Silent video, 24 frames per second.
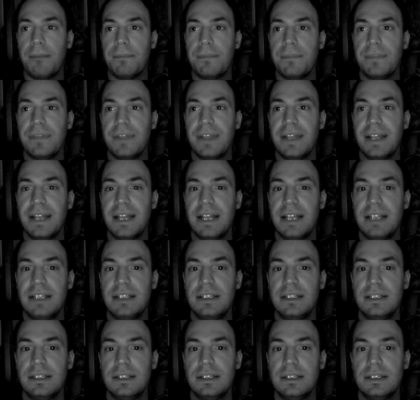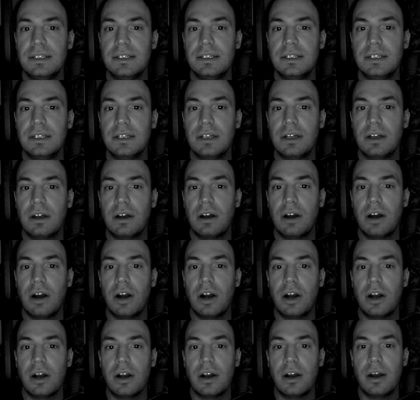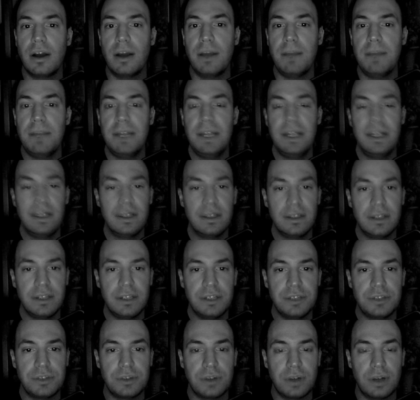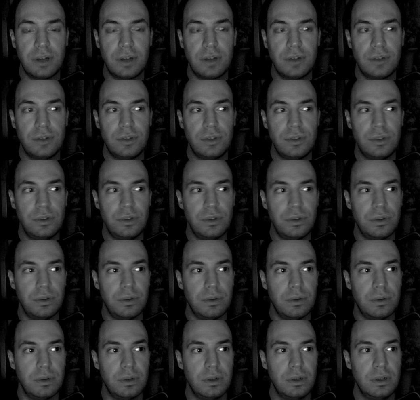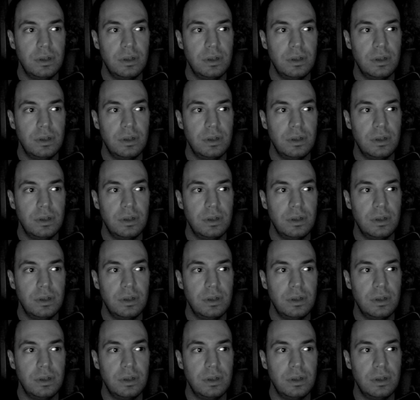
They then are immediately drawn to